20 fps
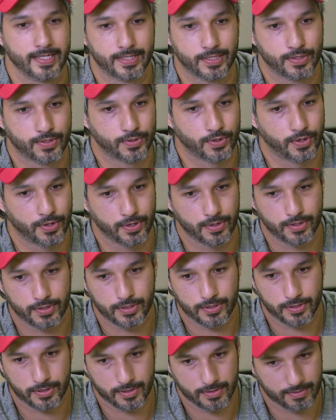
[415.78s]
It's
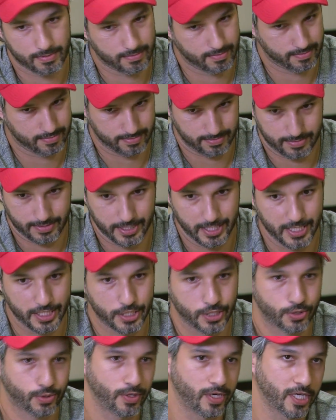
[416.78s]
total
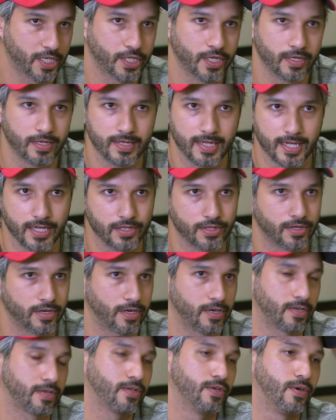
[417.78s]
destruction,
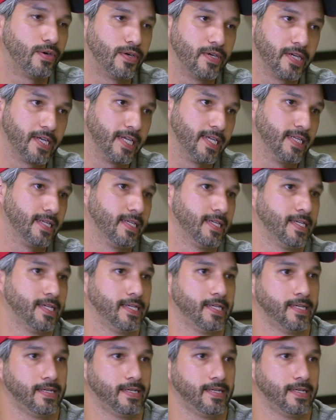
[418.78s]
either going